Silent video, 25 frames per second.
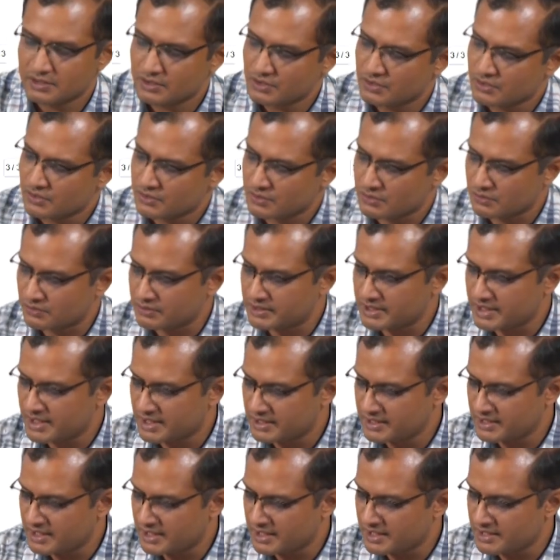So, there
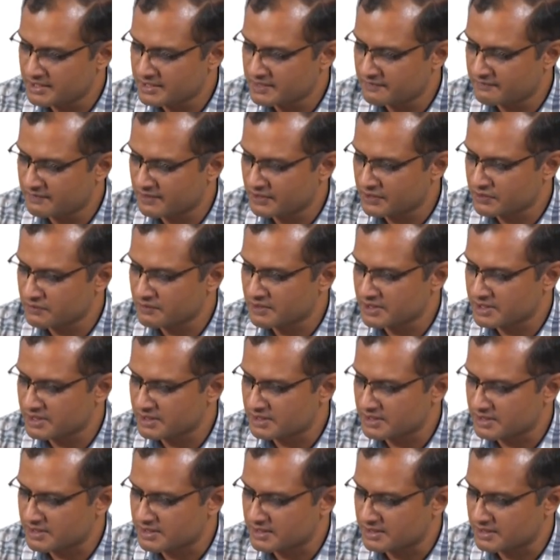the energy
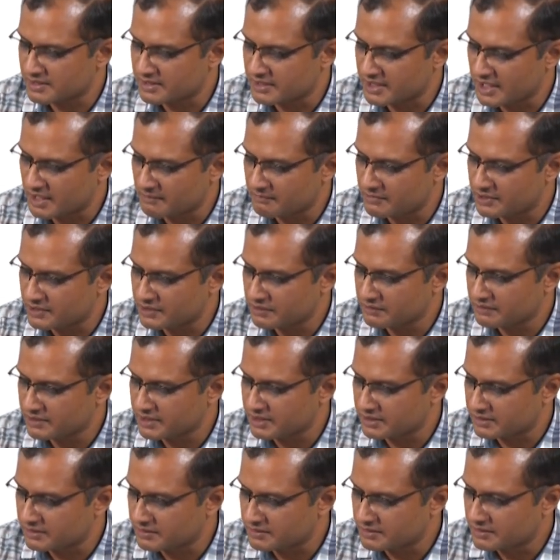fluctuations in the
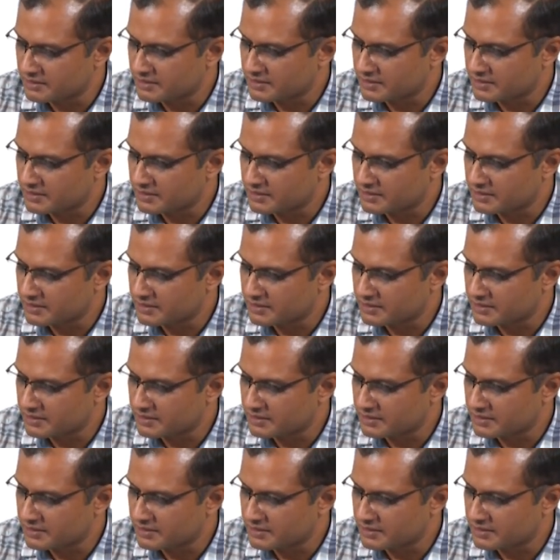Hamiltonian